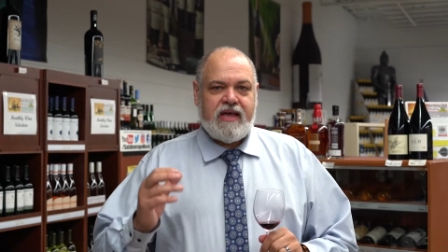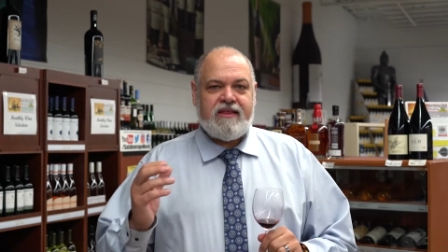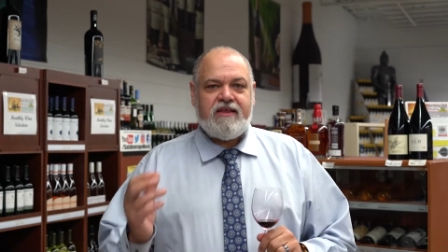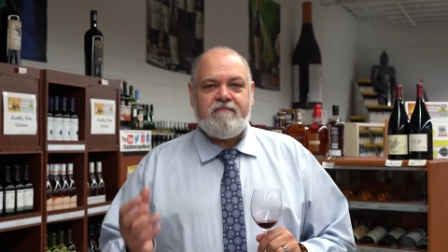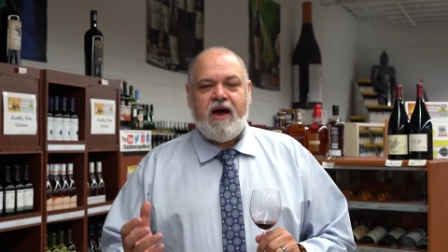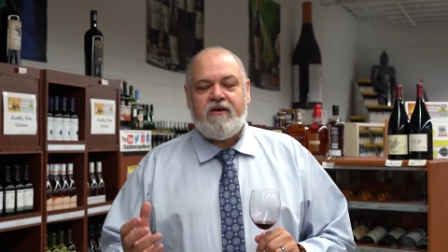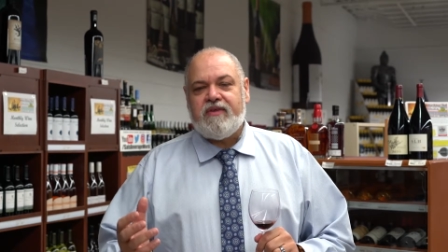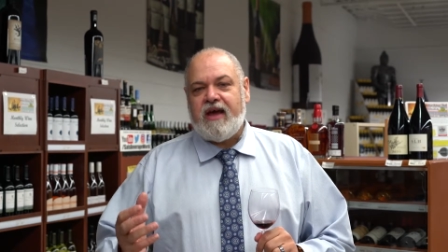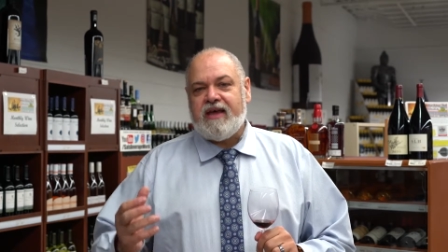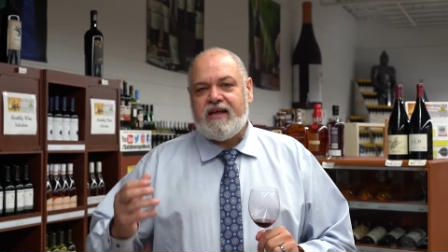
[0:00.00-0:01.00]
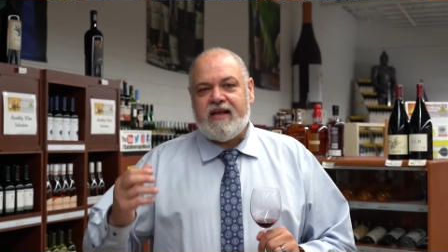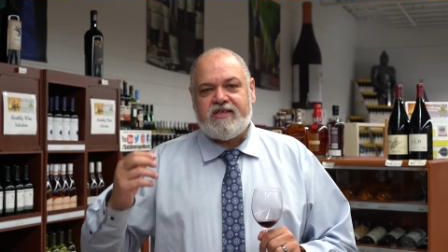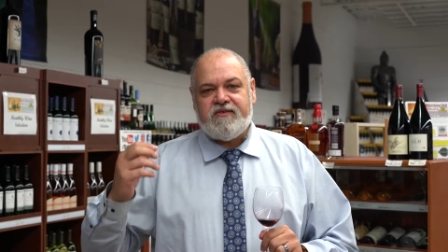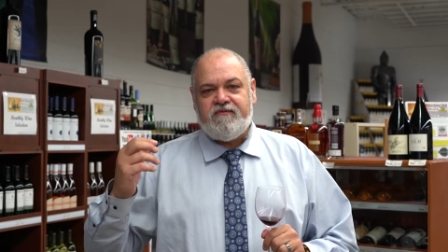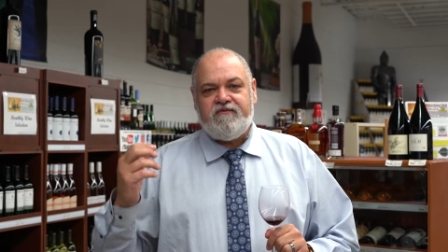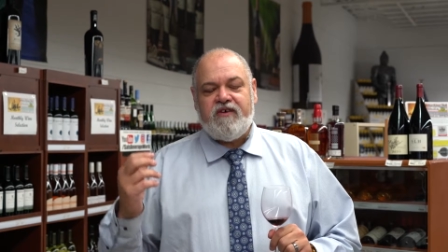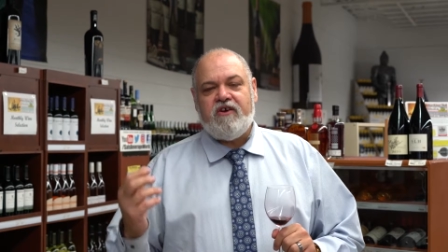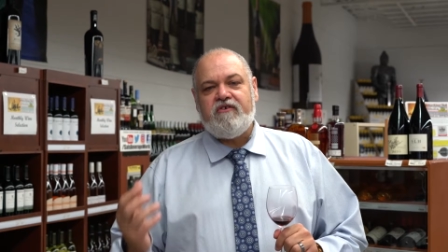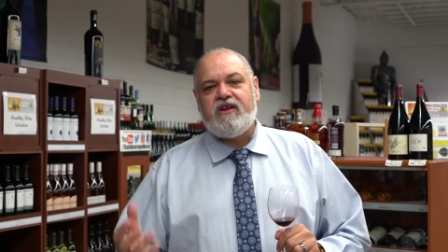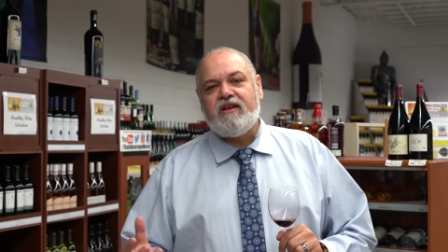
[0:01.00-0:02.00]
in the mouth I get it's
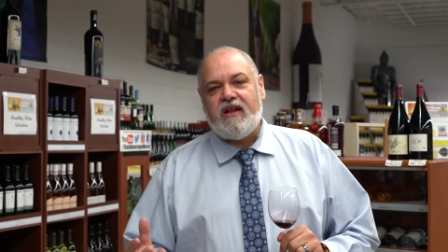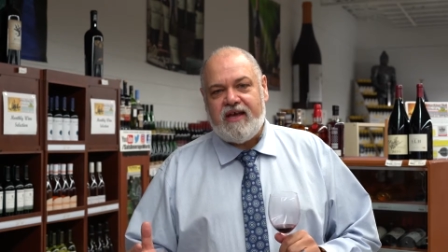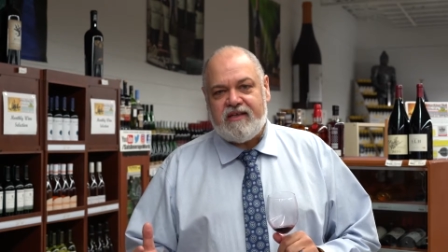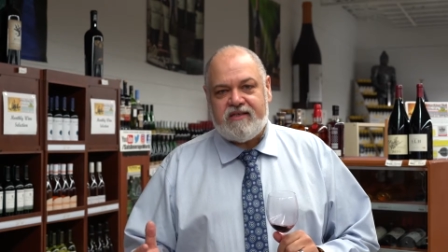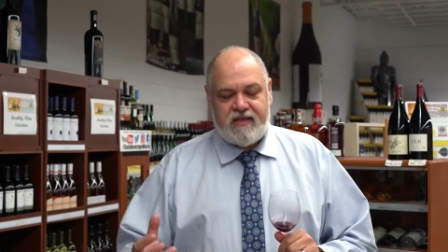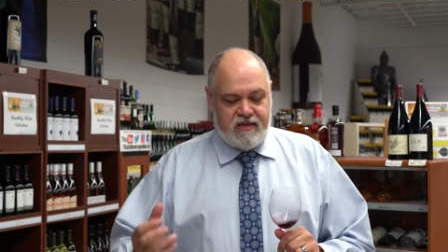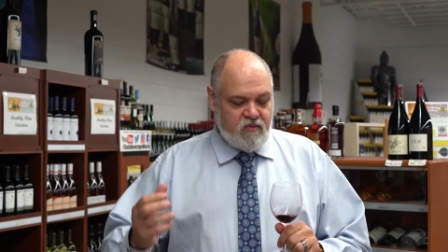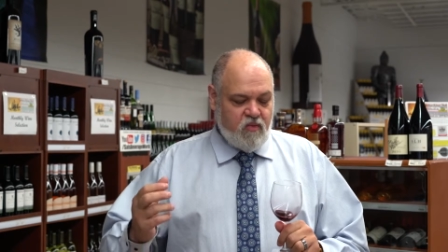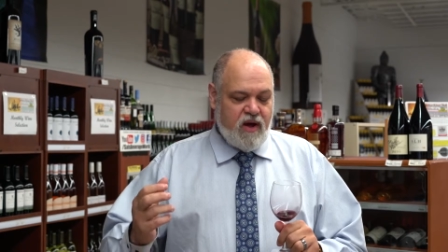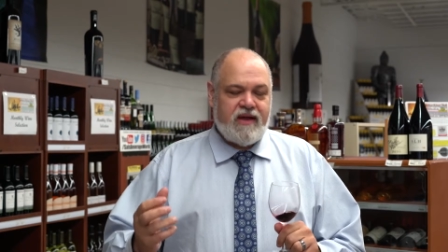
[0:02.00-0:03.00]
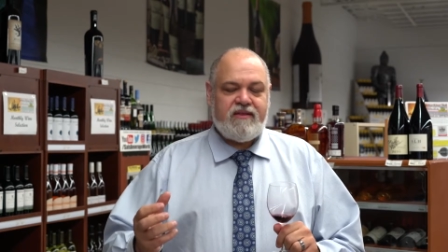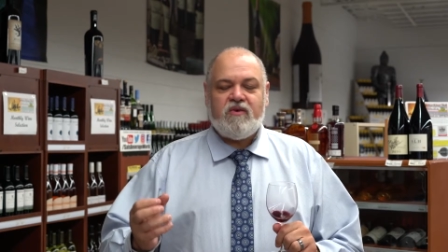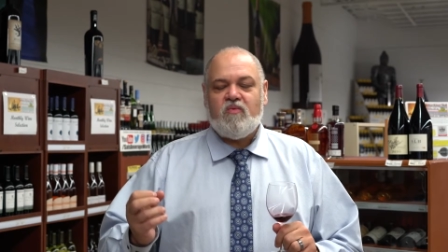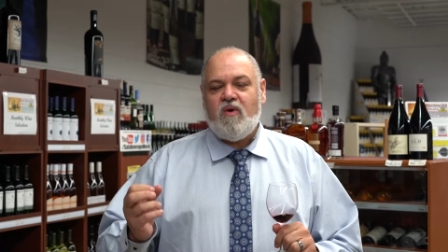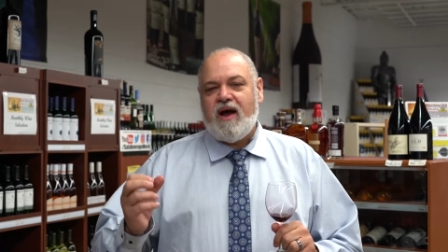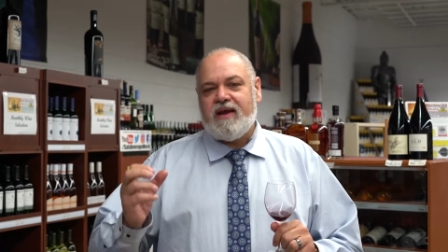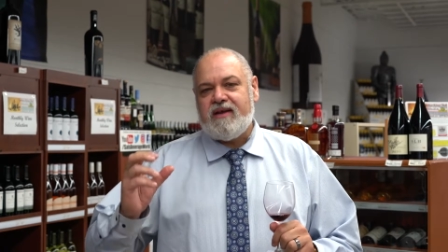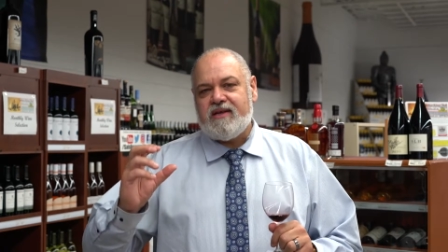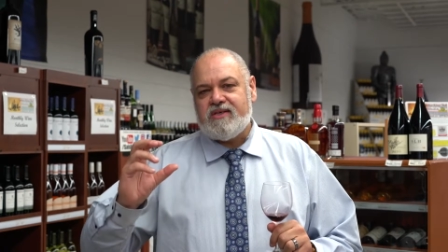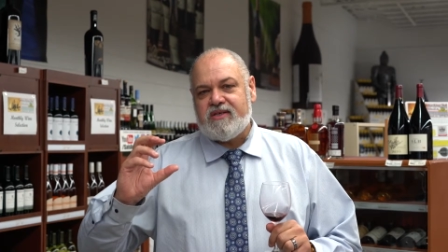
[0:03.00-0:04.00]
very light the wine the wine
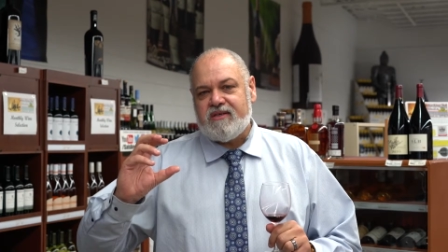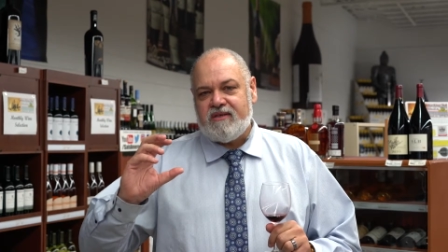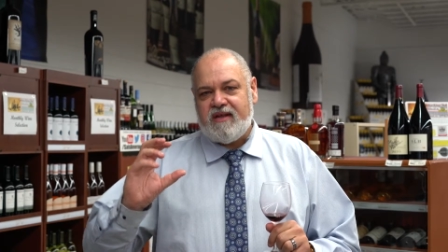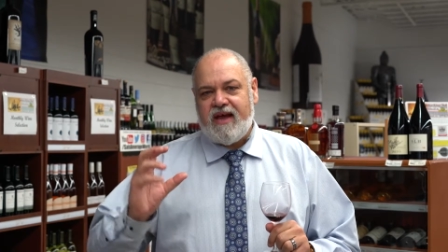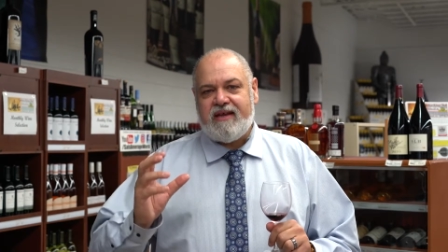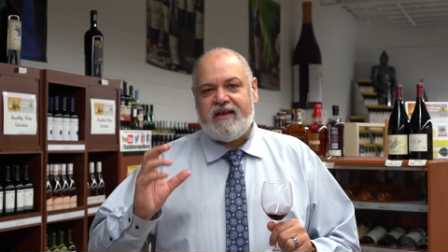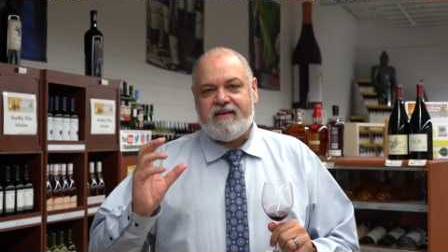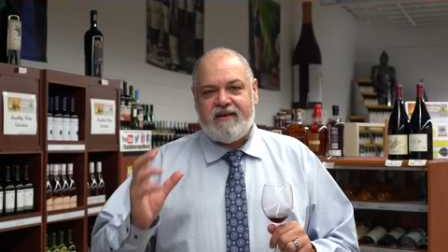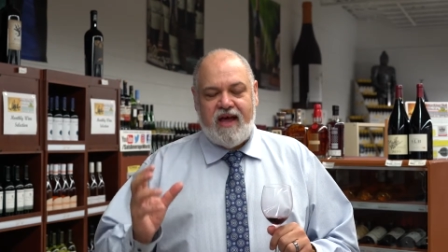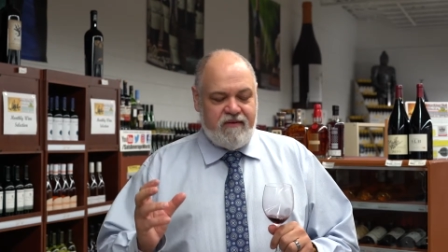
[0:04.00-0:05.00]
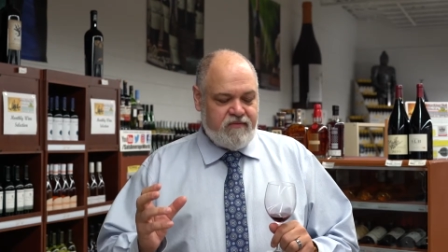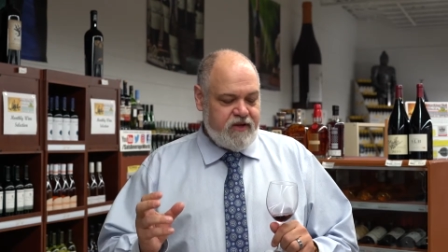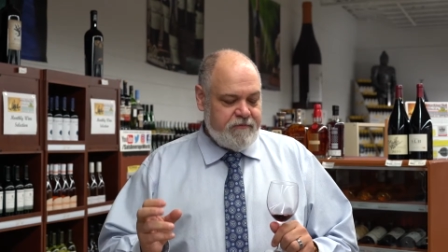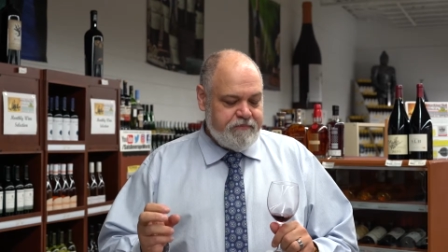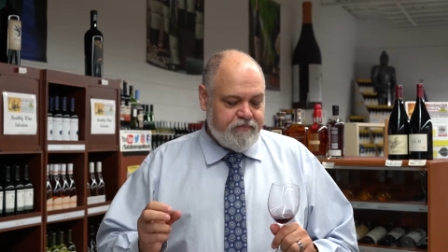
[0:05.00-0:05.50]
is light and lively